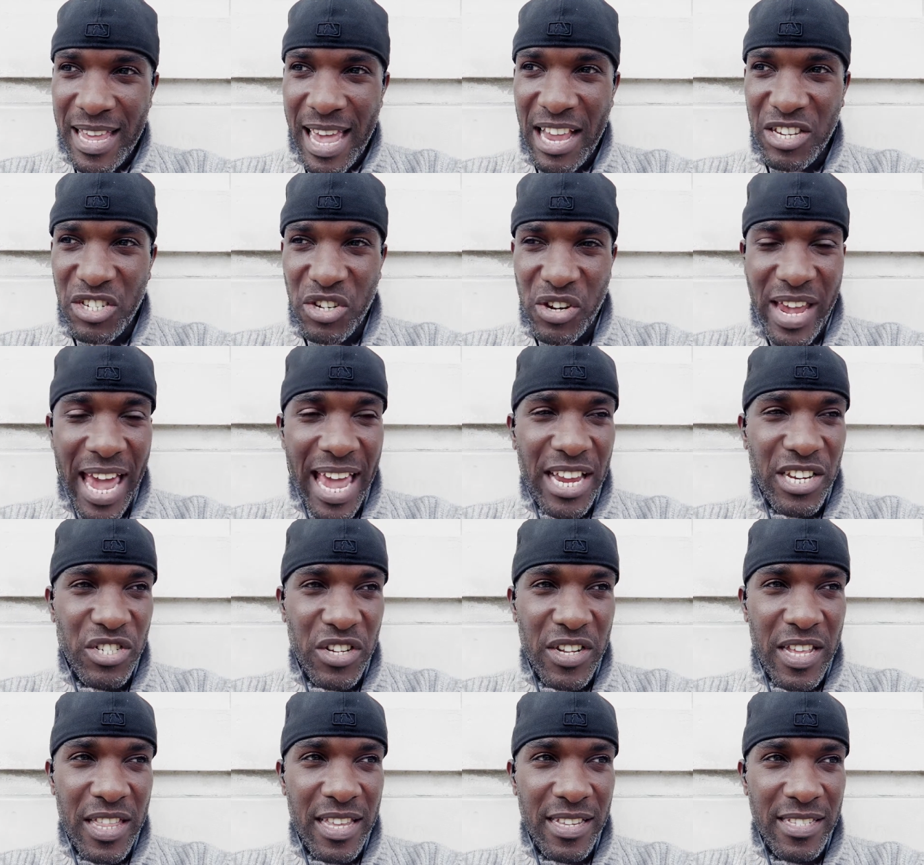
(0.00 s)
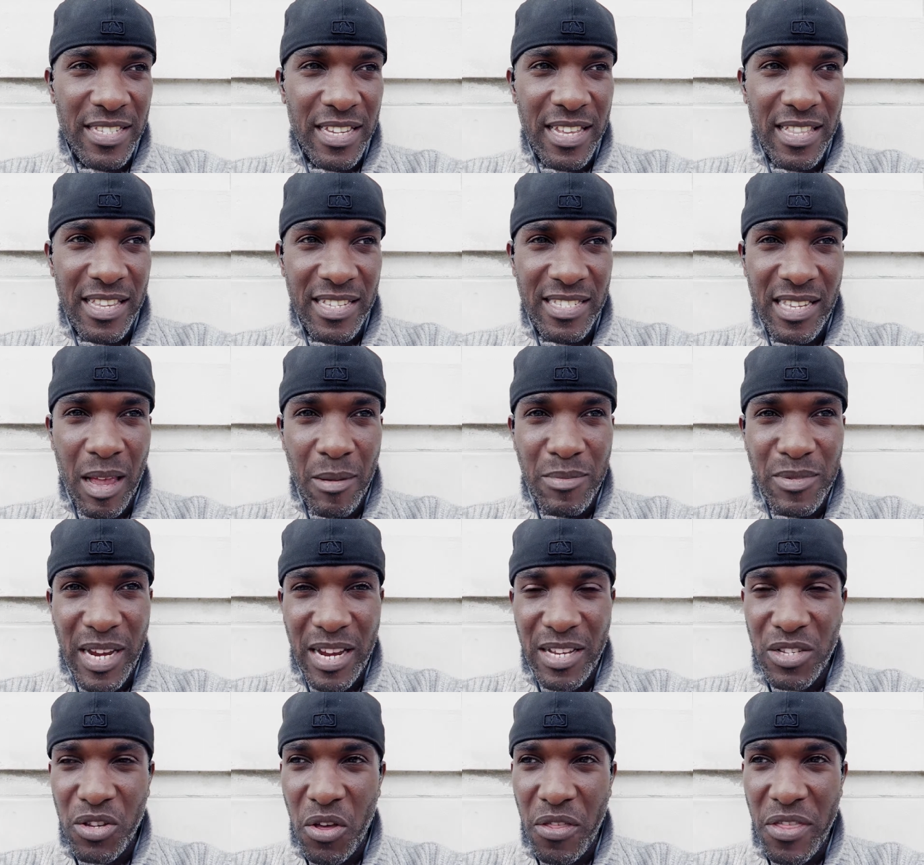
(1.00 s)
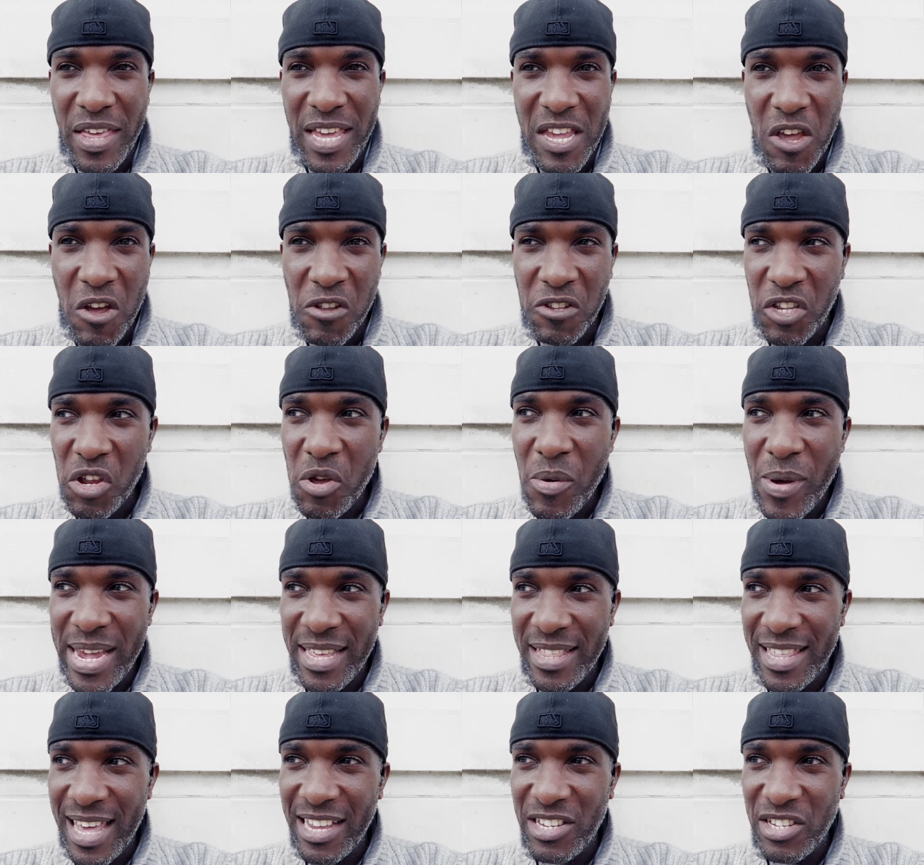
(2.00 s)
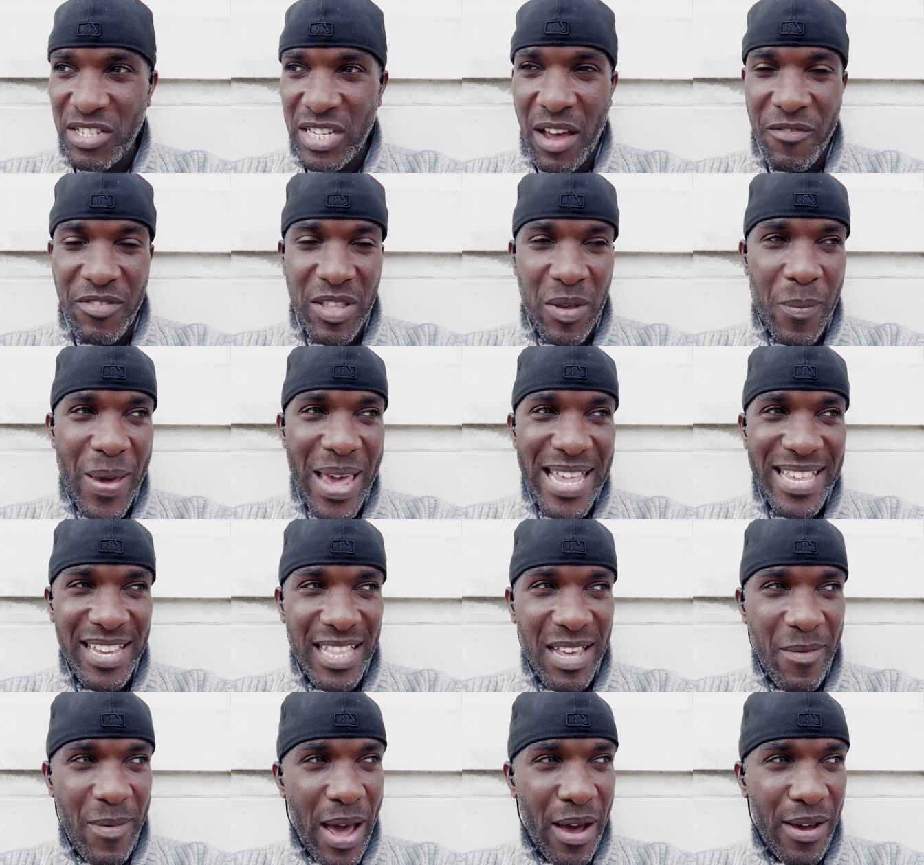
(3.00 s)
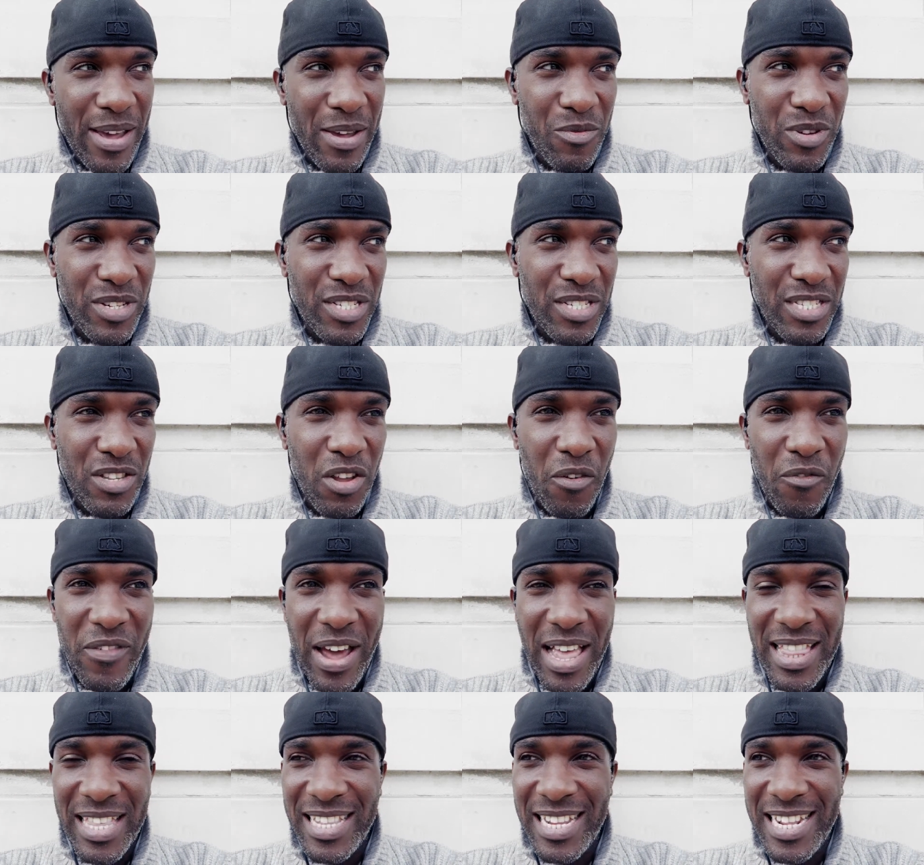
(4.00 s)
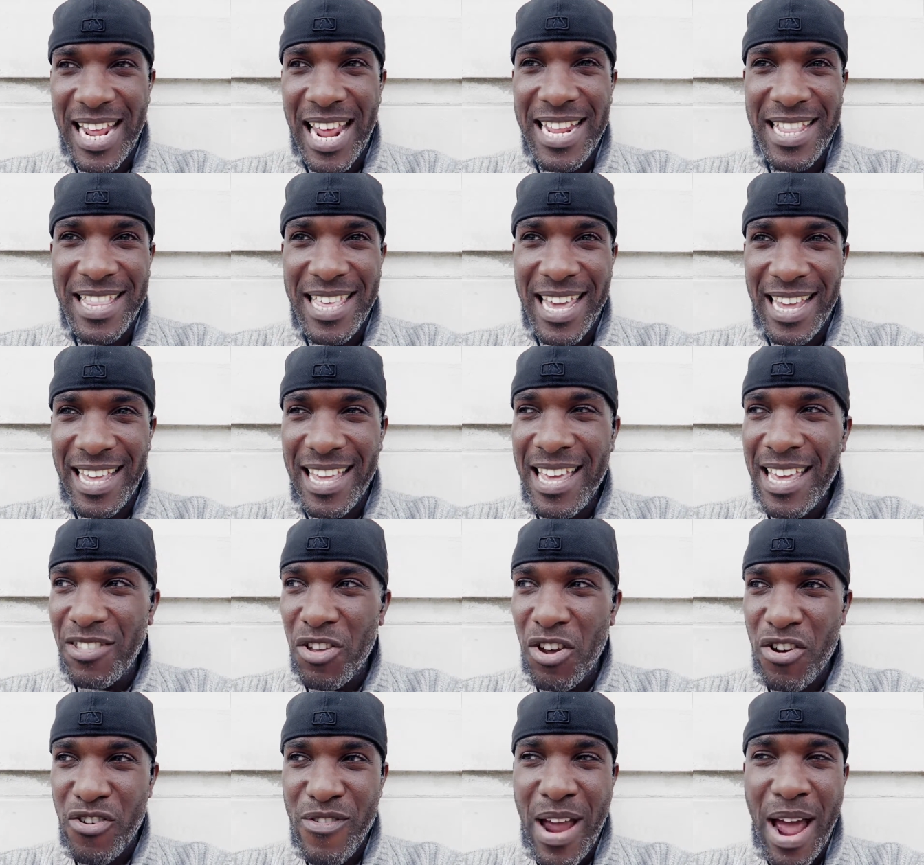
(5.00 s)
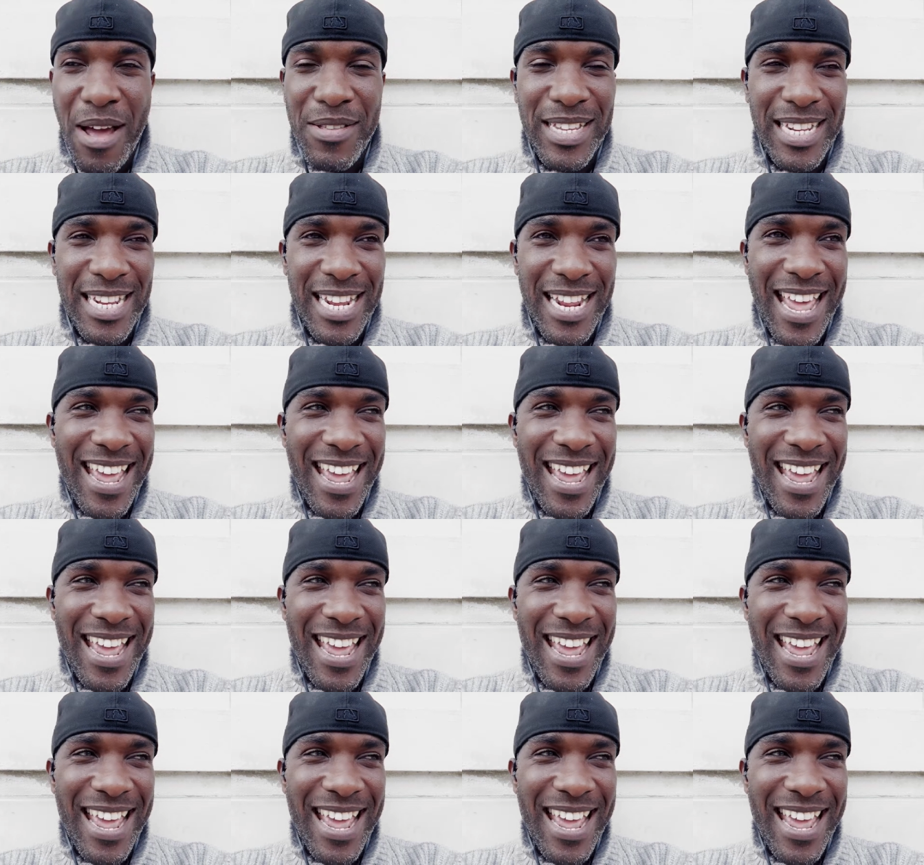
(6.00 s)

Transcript: education in this in the subject or thing you're doing they just have an opinion about it which is not valid in anything not grounded in